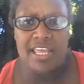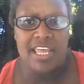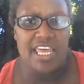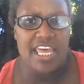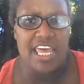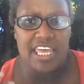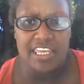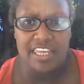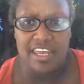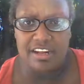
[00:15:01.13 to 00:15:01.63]

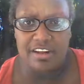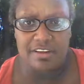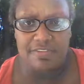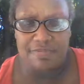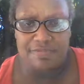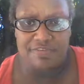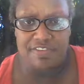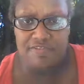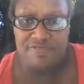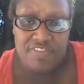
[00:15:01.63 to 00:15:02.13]
and get a
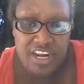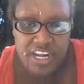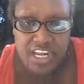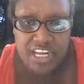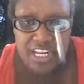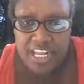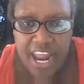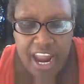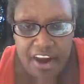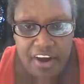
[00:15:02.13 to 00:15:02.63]
freaking
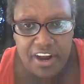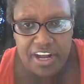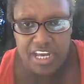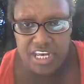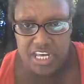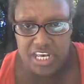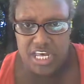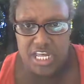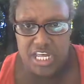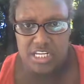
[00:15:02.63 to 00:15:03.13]

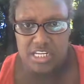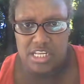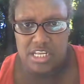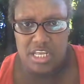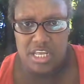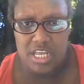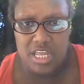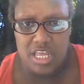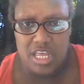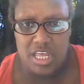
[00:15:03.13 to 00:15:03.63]
haircut,
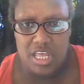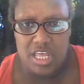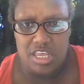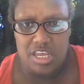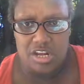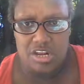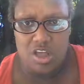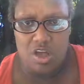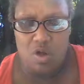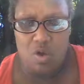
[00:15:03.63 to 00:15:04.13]
you
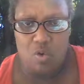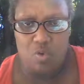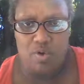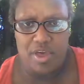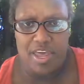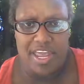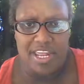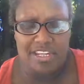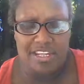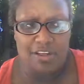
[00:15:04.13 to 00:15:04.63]
know,
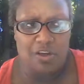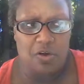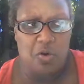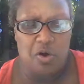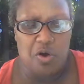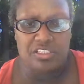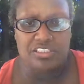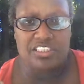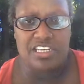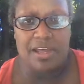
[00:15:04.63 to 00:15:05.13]
and
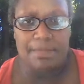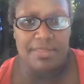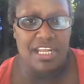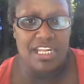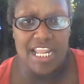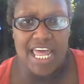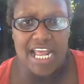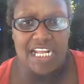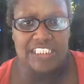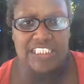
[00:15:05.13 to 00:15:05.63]
or something
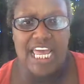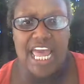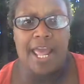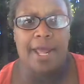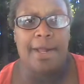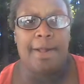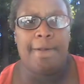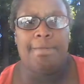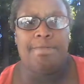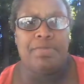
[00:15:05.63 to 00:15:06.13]
like that.
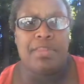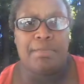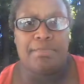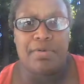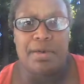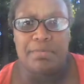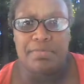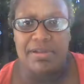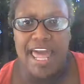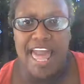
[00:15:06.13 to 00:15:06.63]
But
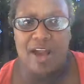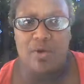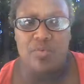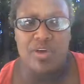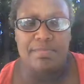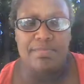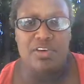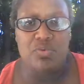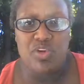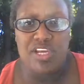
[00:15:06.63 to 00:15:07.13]
black
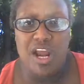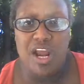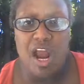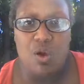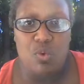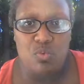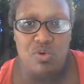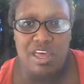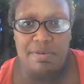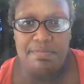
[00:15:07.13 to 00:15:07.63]
women, we are
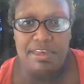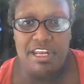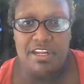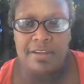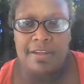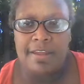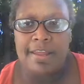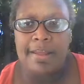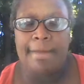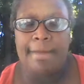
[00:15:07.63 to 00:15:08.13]
women.
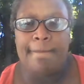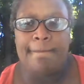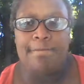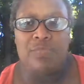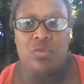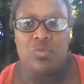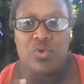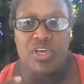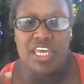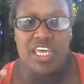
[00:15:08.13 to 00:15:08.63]

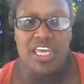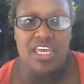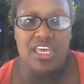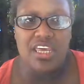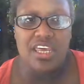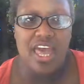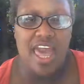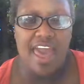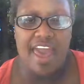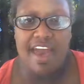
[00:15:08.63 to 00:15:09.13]
We
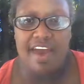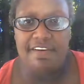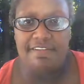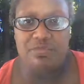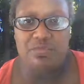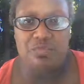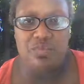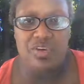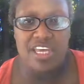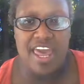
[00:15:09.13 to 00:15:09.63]
have
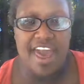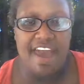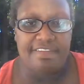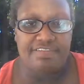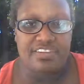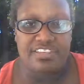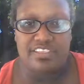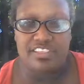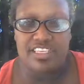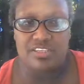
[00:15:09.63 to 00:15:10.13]
we have
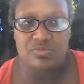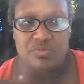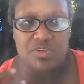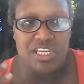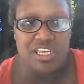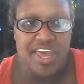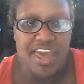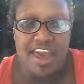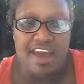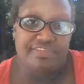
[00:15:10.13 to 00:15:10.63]
to we
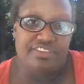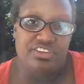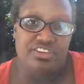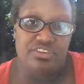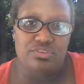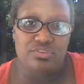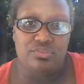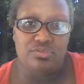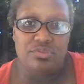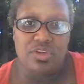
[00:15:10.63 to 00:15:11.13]
have
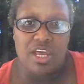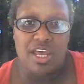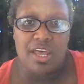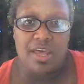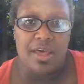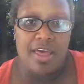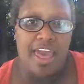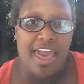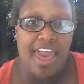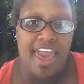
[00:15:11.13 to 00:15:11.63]
to
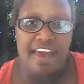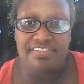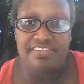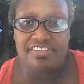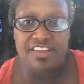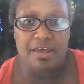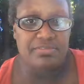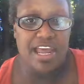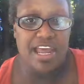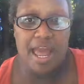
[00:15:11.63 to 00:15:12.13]
have
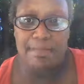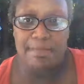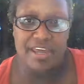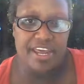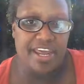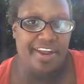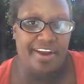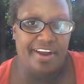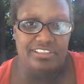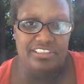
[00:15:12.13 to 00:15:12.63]
some type of
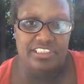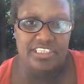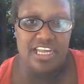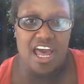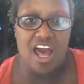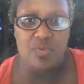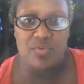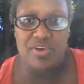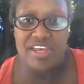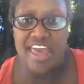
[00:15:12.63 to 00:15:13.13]

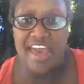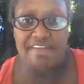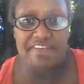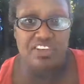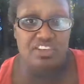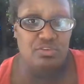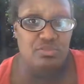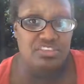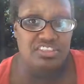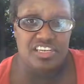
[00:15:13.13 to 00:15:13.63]
hairstyle. We have to
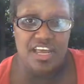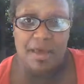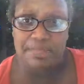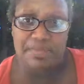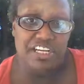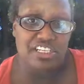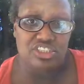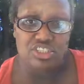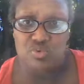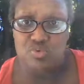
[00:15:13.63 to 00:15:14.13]
do
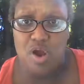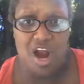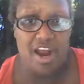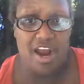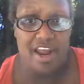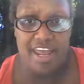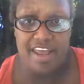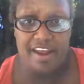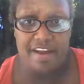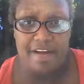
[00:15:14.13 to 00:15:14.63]
something to our
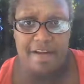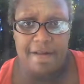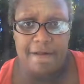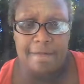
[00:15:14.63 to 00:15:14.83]
hair.